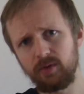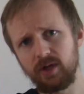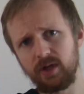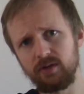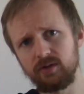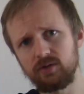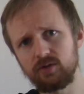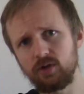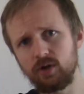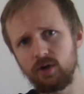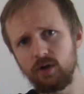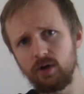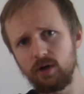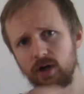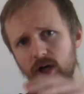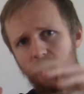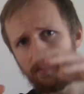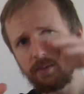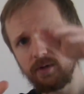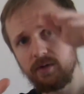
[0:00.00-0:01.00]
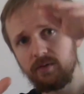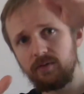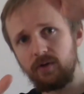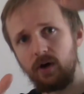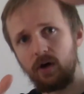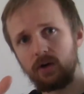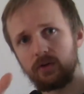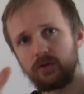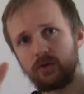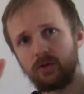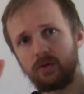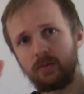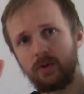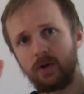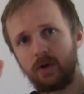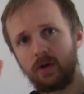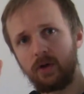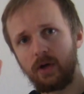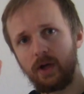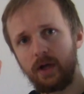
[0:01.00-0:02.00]
you can turn up the
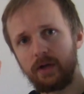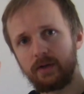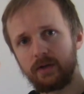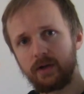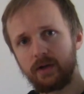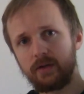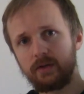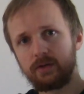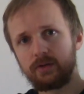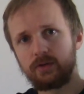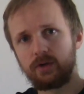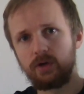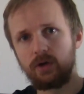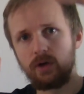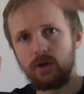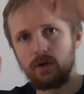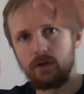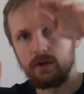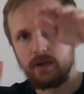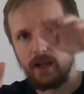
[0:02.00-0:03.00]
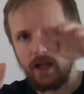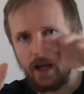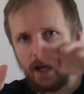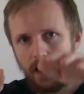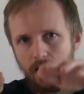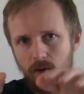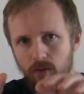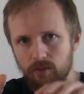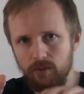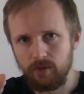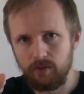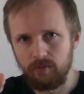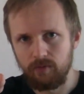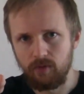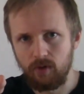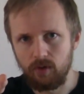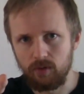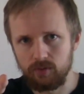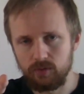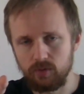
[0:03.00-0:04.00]
volume and you can turn down the
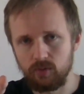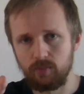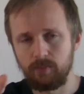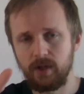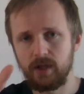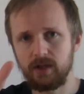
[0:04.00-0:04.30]
volume.